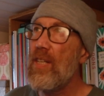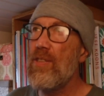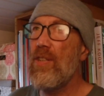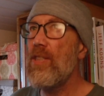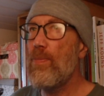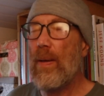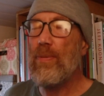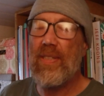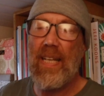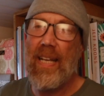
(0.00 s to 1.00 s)
There's lots of
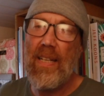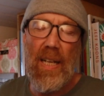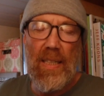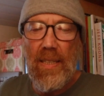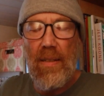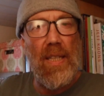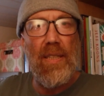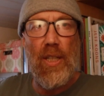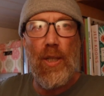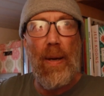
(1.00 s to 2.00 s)
people say, oh, you don't
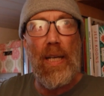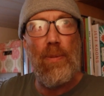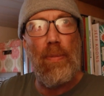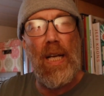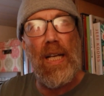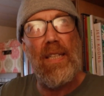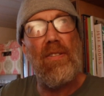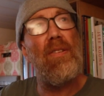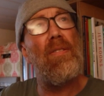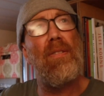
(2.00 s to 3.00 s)
need to do your base plate and
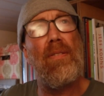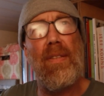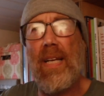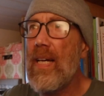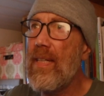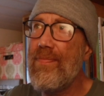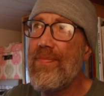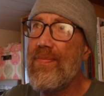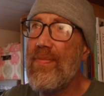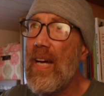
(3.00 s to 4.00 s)
all that.
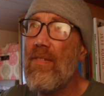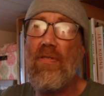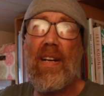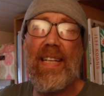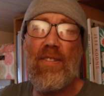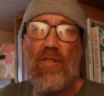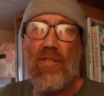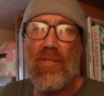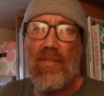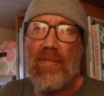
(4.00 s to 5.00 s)
I've read it
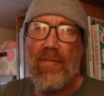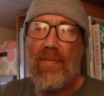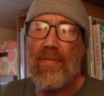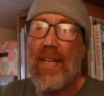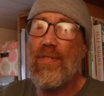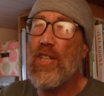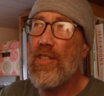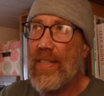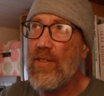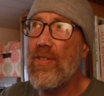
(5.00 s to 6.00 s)
all, I've
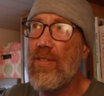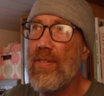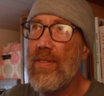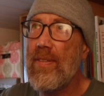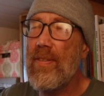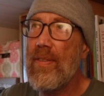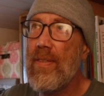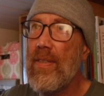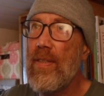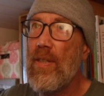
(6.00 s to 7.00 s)
heard it all,
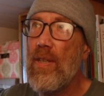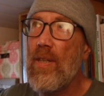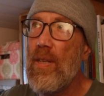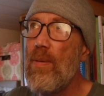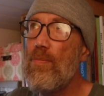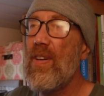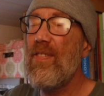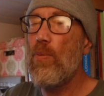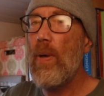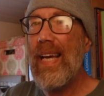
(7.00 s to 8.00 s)
but
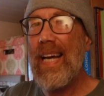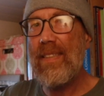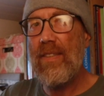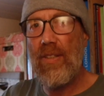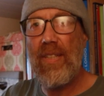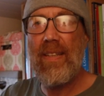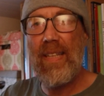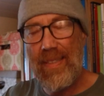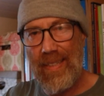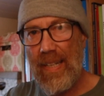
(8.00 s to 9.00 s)
if we hadn't done it
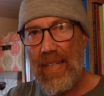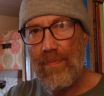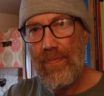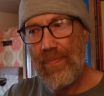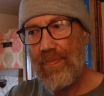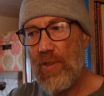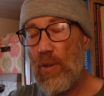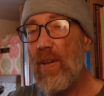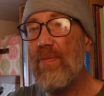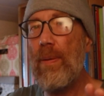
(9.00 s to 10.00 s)
this time, so
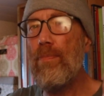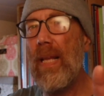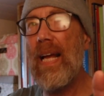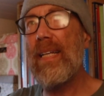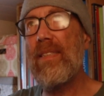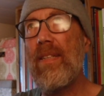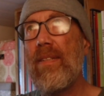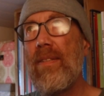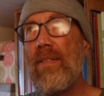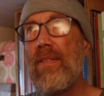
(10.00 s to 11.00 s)
we've been blacked
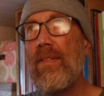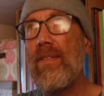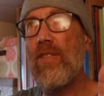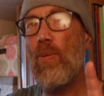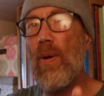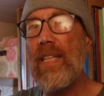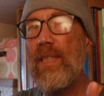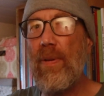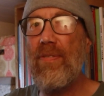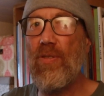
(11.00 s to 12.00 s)
twice
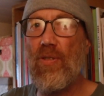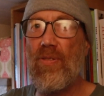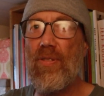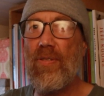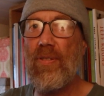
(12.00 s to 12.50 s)
before,